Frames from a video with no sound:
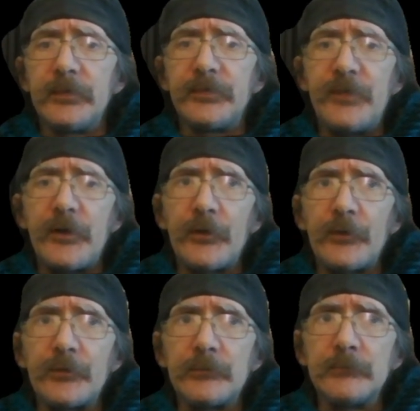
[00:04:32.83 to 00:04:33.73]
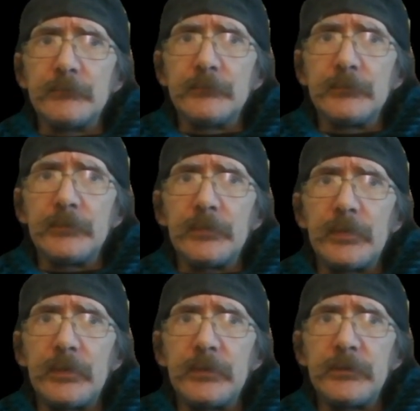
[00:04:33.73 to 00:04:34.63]
Their
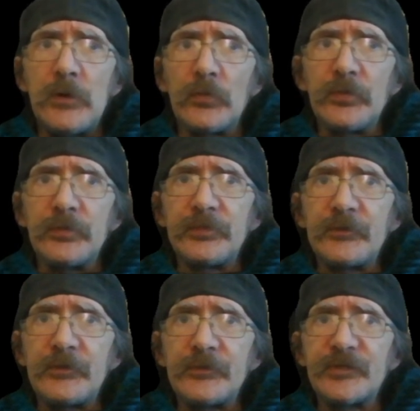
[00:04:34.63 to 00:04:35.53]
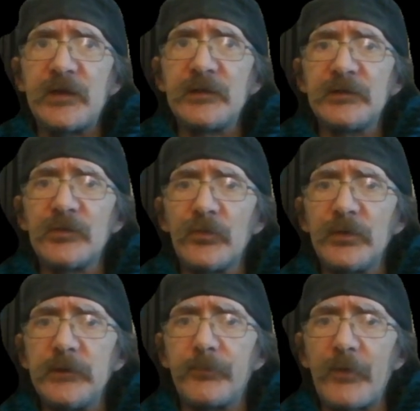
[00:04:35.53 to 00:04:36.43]
their skin doesn't
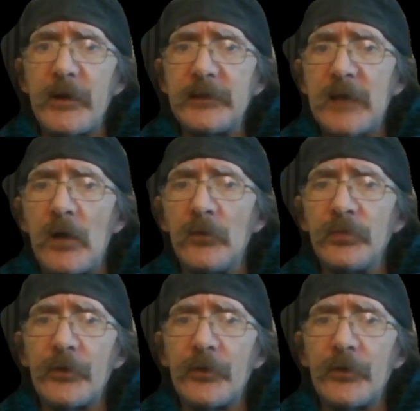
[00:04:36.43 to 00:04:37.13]
really break down.